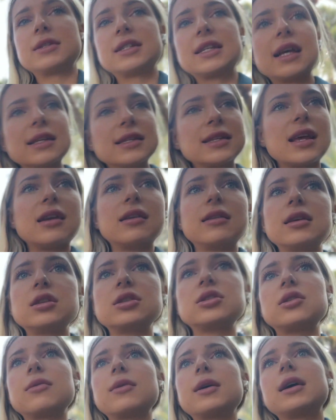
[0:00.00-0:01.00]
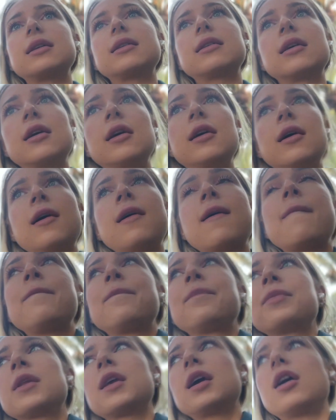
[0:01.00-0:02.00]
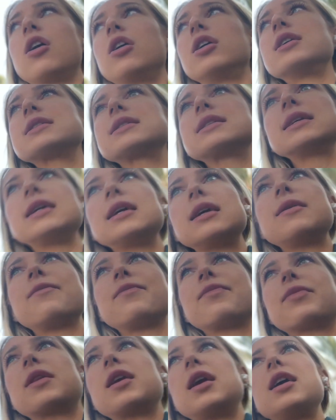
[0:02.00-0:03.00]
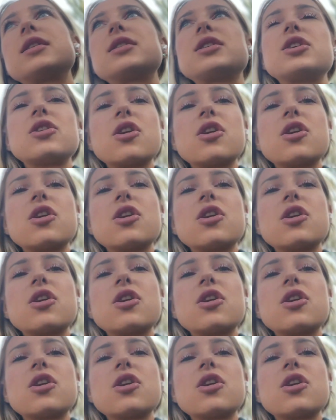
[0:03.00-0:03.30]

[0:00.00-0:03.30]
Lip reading: says anything to it, honestly, it's